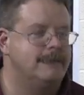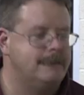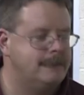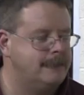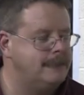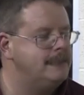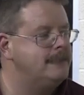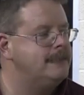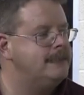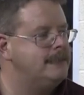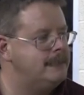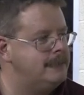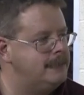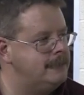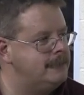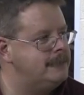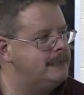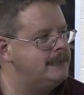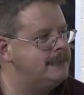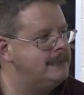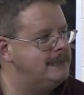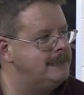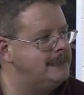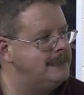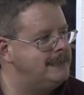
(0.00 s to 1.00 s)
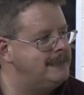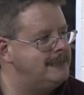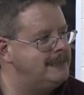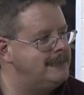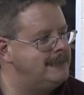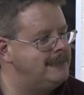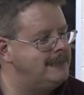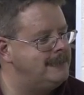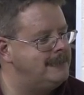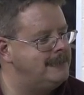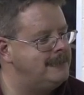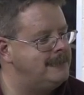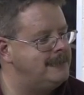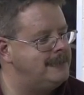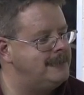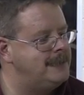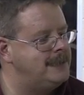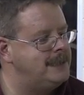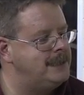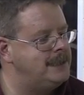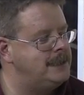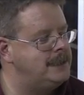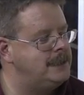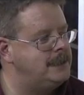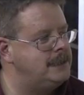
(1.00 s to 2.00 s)

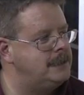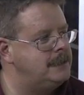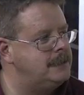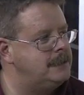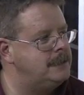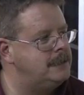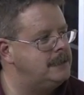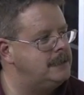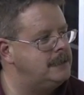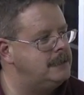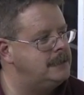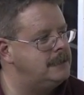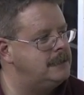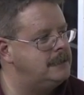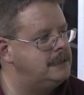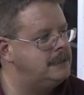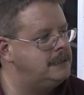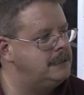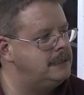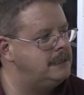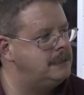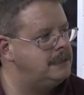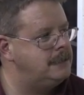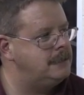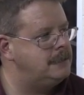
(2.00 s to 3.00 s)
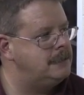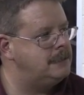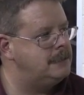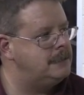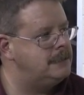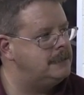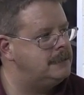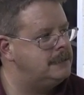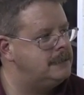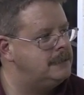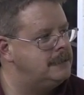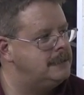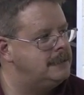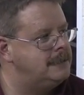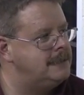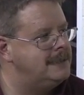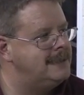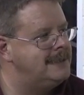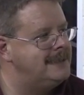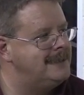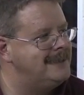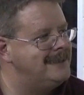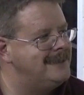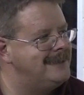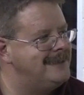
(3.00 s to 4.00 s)

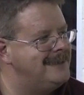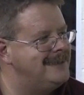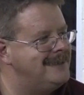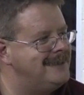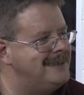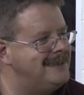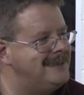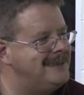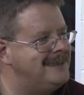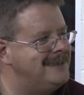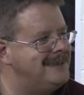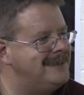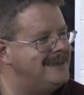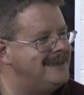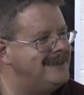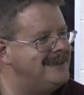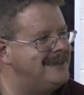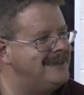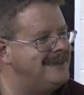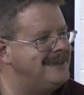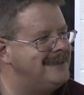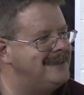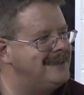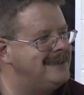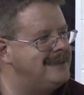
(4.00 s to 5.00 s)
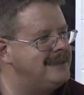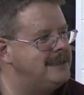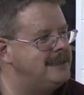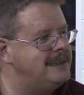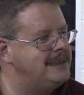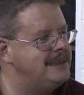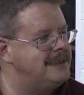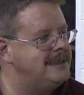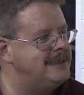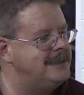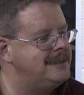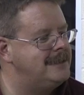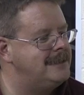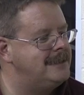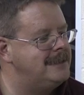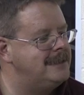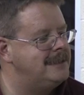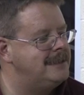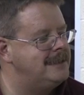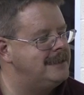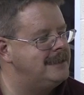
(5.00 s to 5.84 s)
This person isn't speaking.